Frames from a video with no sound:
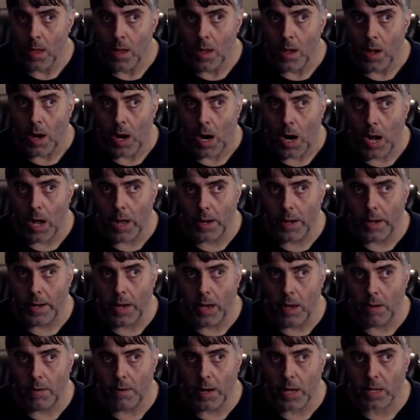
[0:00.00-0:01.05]
I didn't
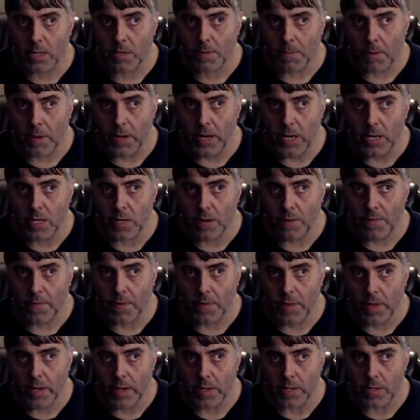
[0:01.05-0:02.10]
have an explanation for
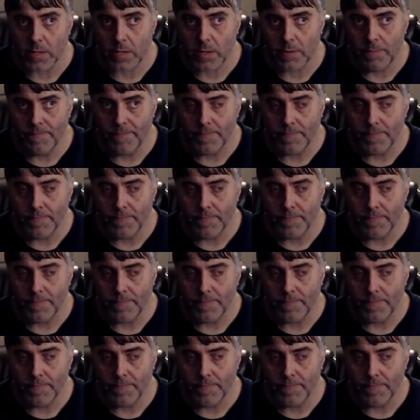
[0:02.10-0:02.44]
this.